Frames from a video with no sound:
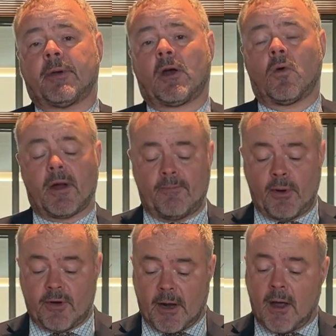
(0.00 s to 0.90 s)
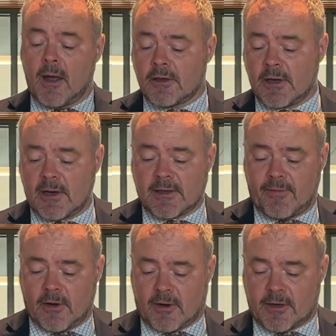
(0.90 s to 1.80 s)
quite brooding. So let's have a
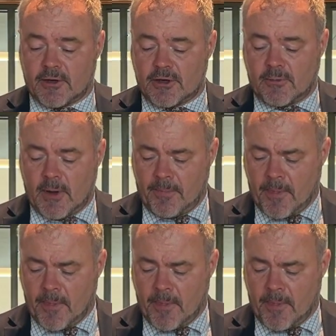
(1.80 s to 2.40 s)
look at it, shall we?